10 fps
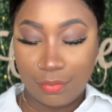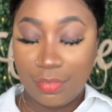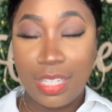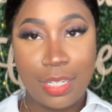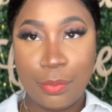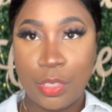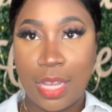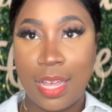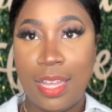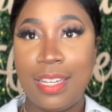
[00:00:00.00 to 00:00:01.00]
the lip
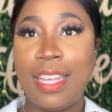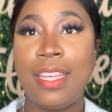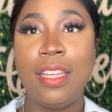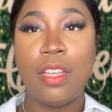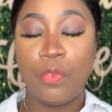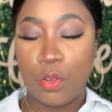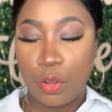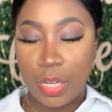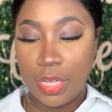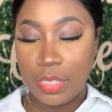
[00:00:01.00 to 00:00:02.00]
shine. And of
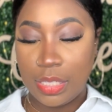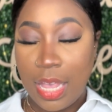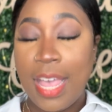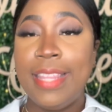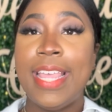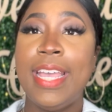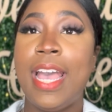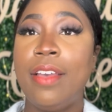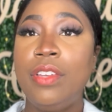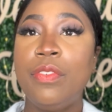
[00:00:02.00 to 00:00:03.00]
course they
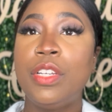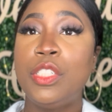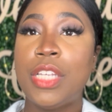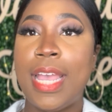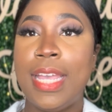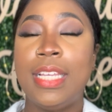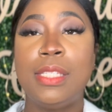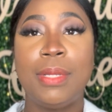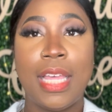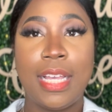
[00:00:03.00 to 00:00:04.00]
have different
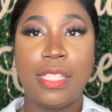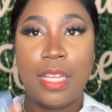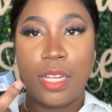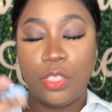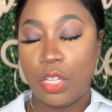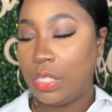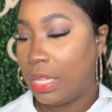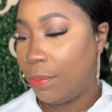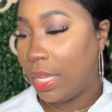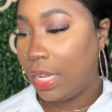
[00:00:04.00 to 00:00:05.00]
shades, but like I said, I chose
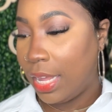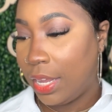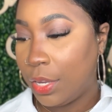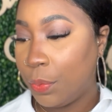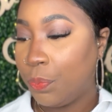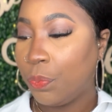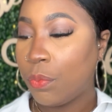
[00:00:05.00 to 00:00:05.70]
the Bel Air.